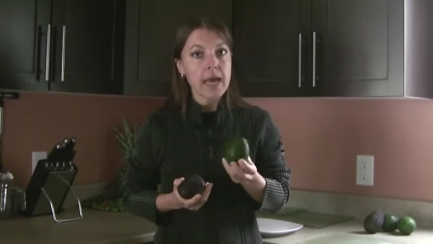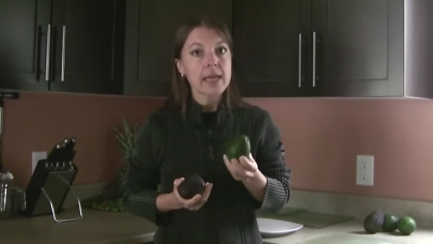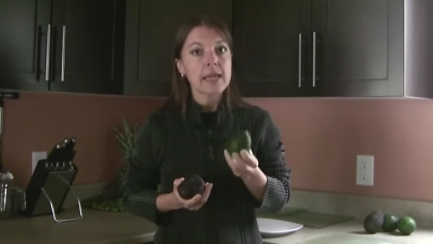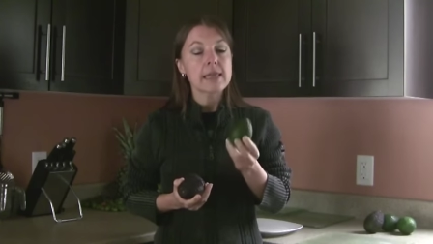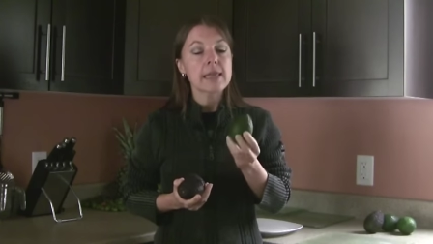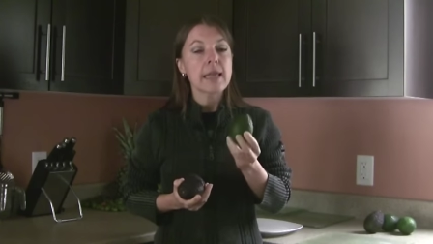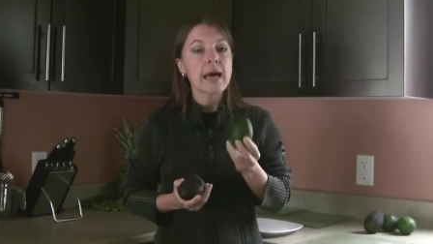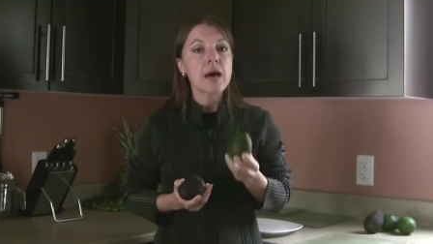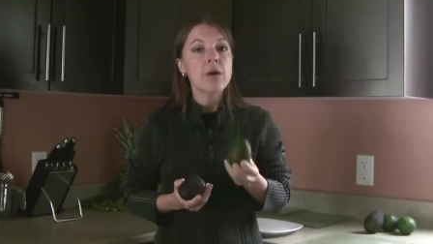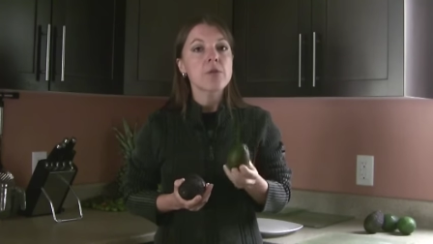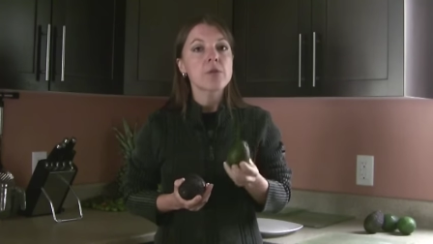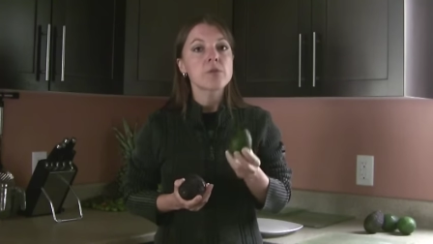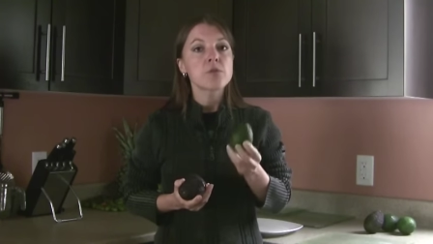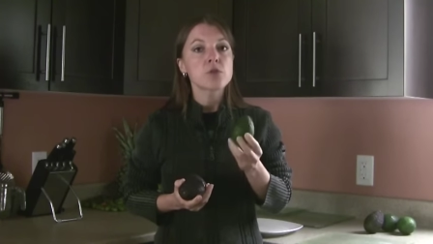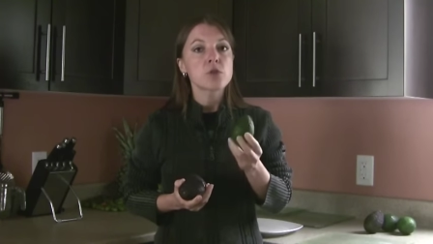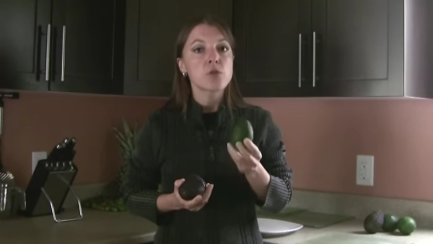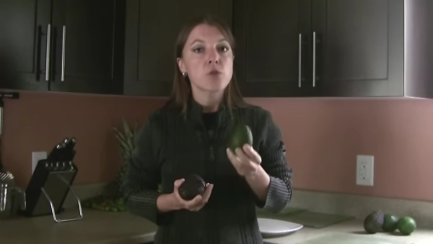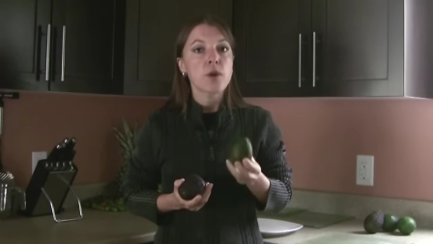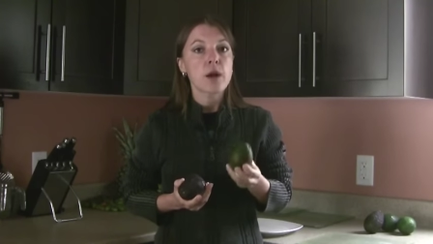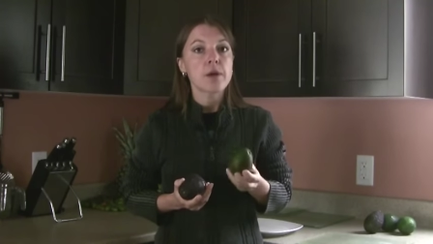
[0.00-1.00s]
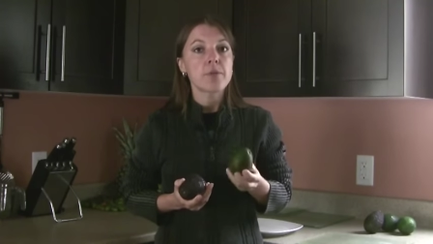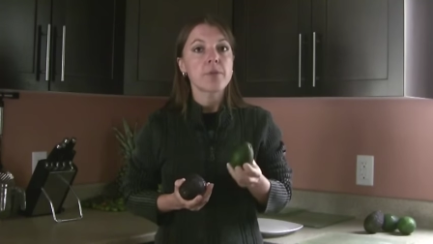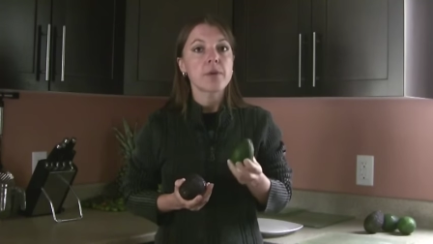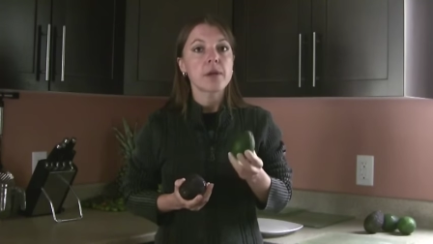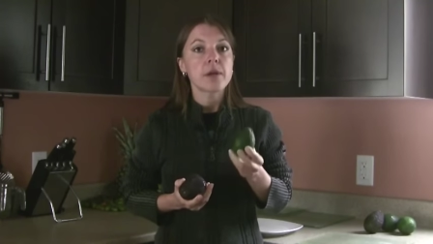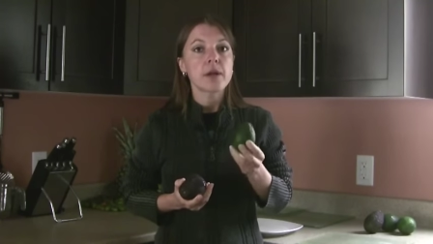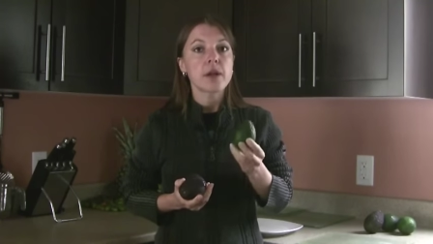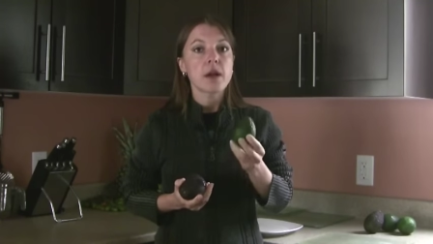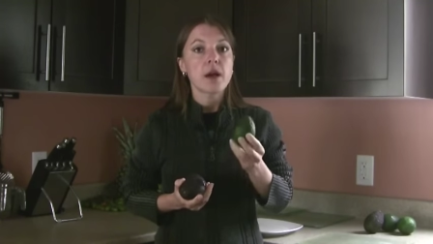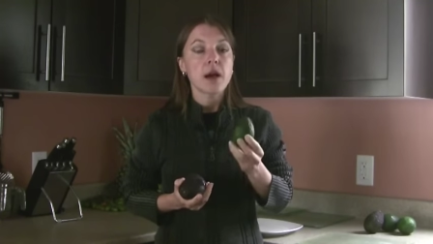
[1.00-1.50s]
and allow them to
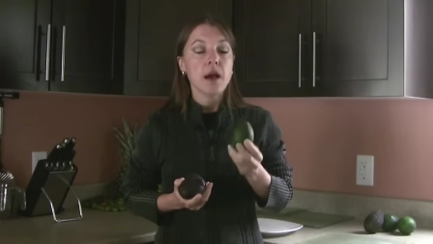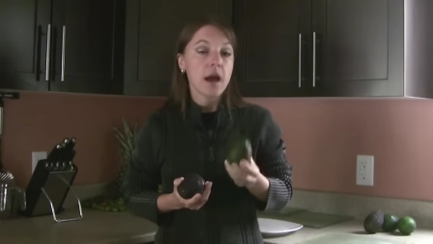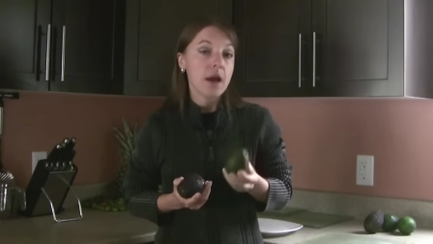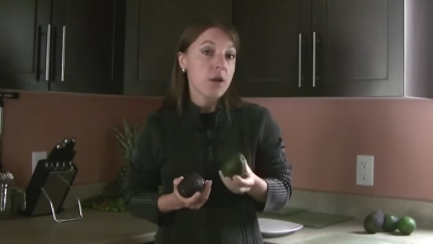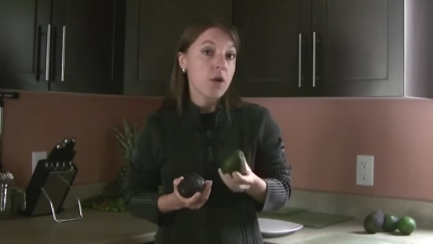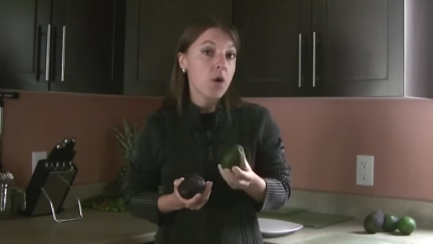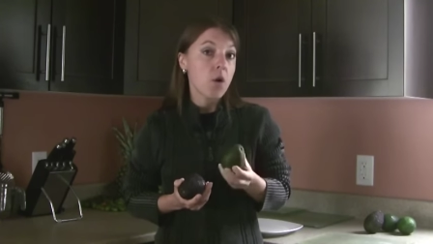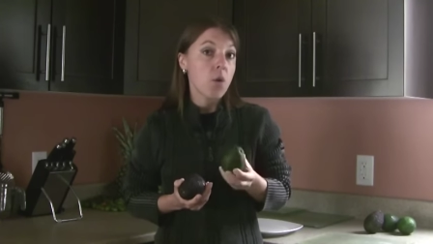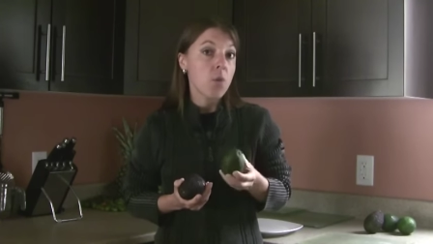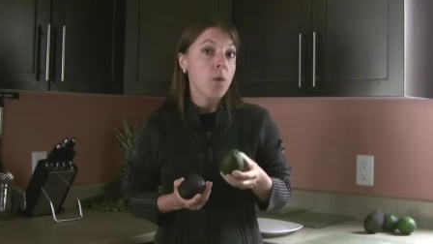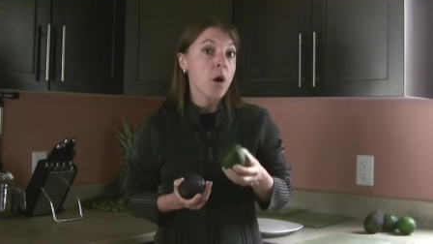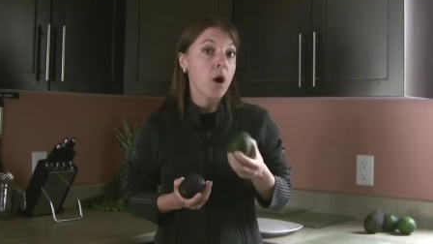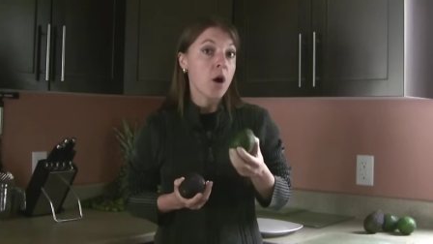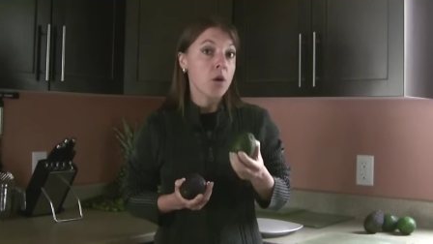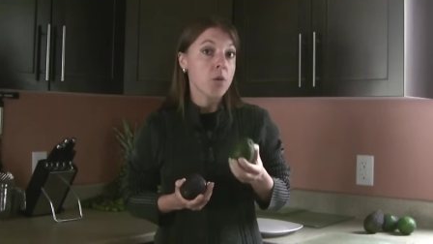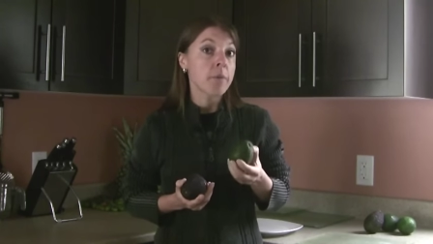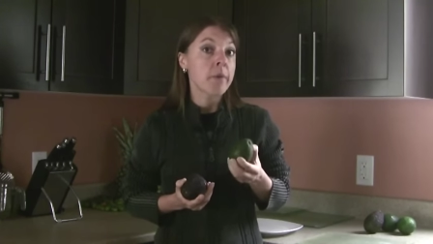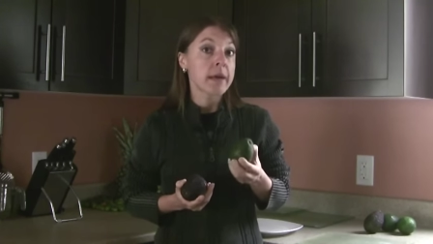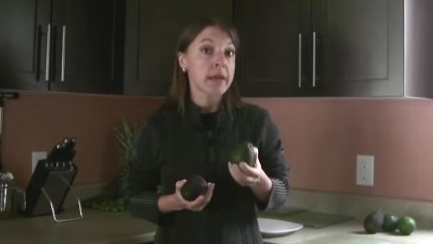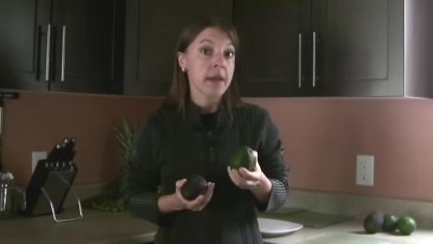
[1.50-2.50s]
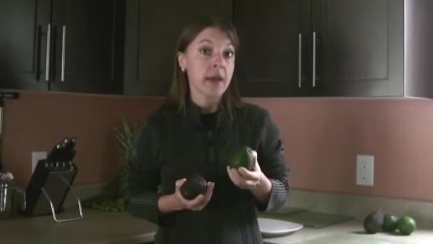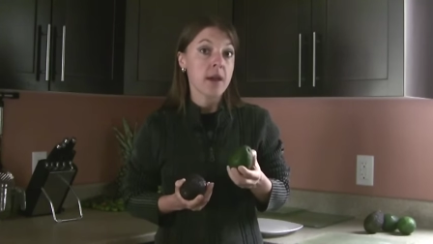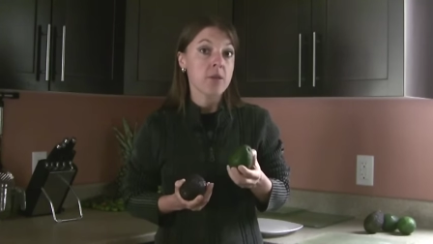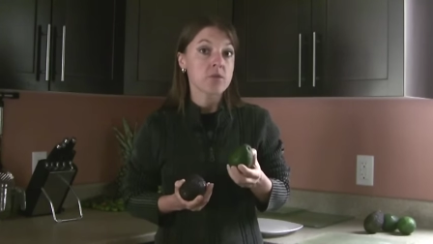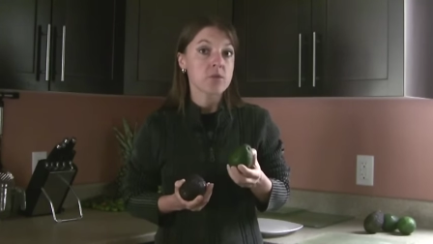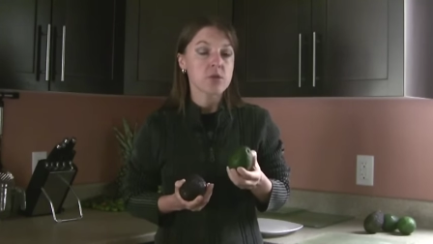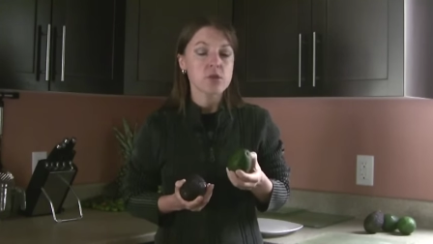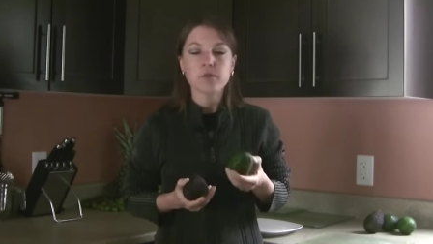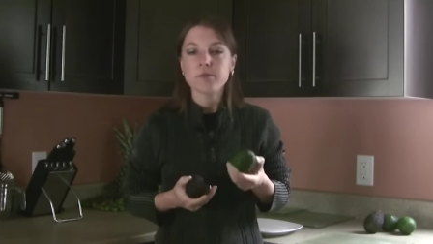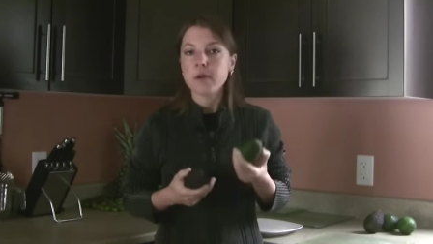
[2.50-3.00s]
ripen at home on my
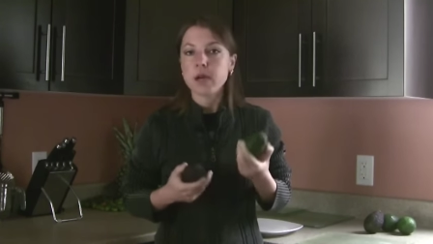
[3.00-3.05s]
counter.